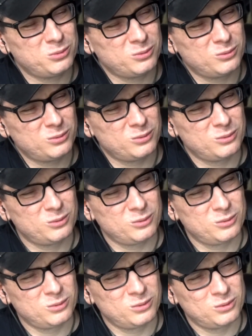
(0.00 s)

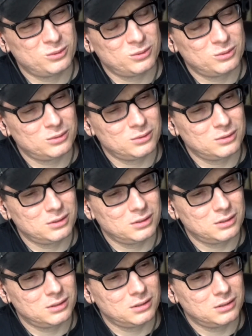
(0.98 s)

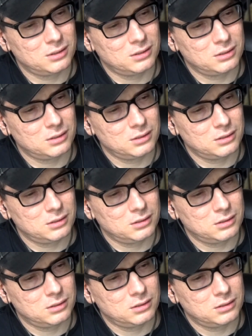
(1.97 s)

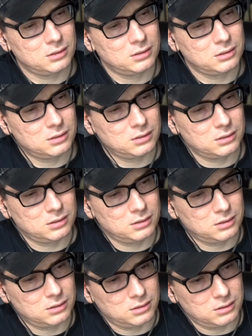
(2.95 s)

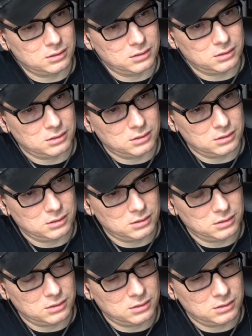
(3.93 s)

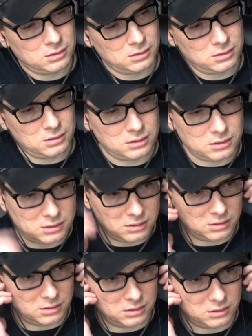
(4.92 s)

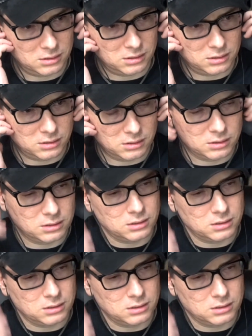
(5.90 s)
This person isn't speaking.